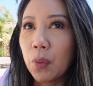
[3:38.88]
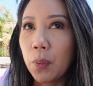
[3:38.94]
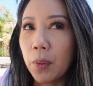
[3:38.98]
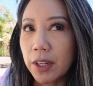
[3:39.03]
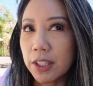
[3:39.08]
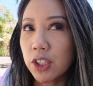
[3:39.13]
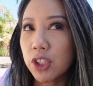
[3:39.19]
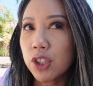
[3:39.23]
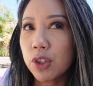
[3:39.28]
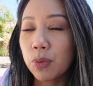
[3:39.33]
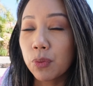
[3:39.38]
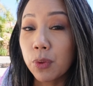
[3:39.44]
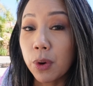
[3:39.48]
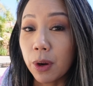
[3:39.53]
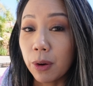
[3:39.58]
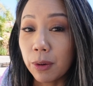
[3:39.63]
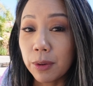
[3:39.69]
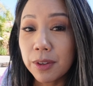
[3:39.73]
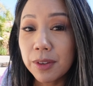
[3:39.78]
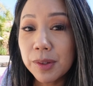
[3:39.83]
which
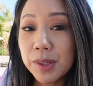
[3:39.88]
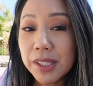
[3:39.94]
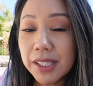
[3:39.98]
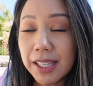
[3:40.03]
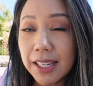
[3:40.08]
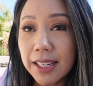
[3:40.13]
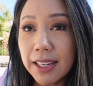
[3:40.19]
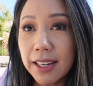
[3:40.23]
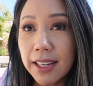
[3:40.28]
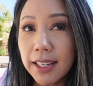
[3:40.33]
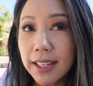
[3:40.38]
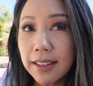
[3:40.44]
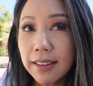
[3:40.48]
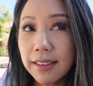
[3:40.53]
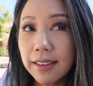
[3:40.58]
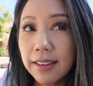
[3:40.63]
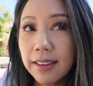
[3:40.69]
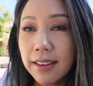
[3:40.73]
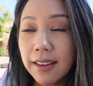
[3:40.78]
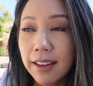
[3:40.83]
row you sit
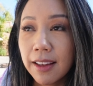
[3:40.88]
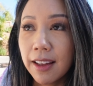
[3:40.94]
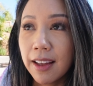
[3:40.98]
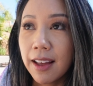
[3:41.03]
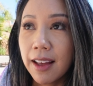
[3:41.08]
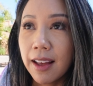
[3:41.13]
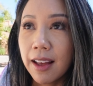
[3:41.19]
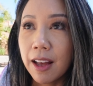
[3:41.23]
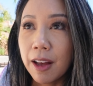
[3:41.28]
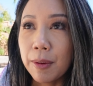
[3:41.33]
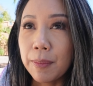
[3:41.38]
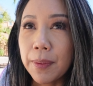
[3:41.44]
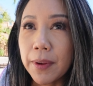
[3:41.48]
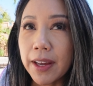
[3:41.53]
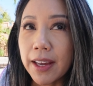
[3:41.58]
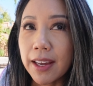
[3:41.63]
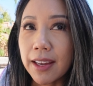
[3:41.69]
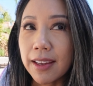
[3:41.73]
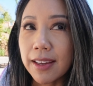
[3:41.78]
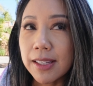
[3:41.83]
in,
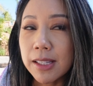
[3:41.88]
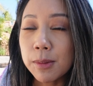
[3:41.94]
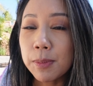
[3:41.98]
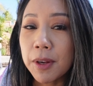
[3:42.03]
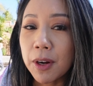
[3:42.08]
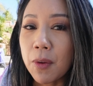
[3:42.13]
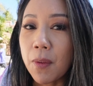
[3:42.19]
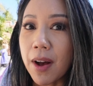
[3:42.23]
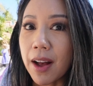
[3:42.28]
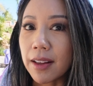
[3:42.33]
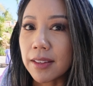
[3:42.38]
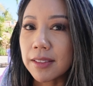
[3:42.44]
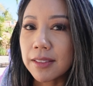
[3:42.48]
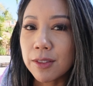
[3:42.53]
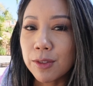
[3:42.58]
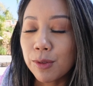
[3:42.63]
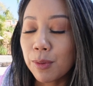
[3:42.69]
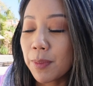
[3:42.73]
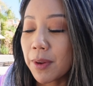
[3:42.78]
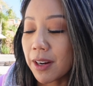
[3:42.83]
but it's been a while
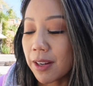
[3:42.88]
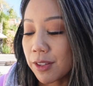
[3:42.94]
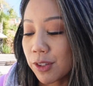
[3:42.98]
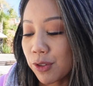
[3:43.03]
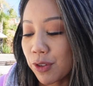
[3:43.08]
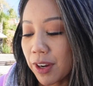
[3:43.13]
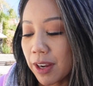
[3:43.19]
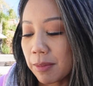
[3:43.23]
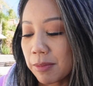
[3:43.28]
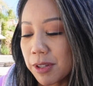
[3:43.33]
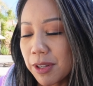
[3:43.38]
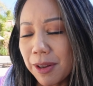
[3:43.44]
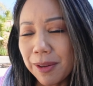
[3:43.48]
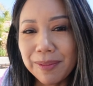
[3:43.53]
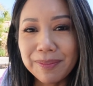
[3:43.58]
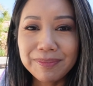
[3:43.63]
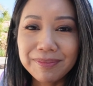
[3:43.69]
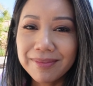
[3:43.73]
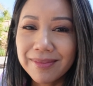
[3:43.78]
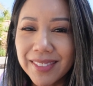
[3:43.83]
since we've been on Scream.
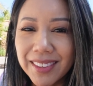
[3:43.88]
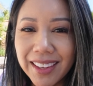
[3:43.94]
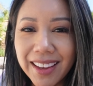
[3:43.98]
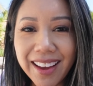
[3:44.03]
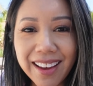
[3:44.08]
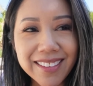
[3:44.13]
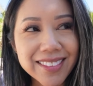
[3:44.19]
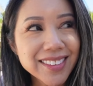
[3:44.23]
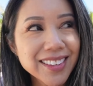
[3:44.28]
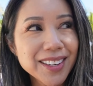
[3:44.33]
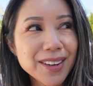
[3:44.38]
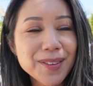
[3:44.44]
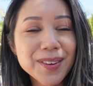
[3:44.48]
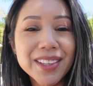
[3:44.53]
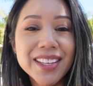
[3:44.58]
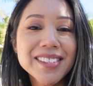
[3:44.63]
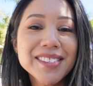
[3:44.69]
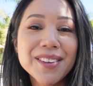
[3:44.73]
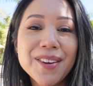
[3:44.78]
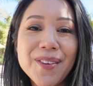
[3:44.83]
So yeah, you know
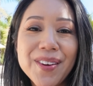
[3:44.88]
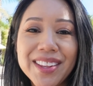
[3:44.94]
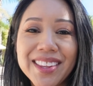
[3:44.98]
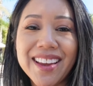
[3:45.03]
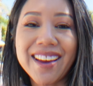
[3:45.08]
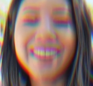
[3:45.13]
what, let's go on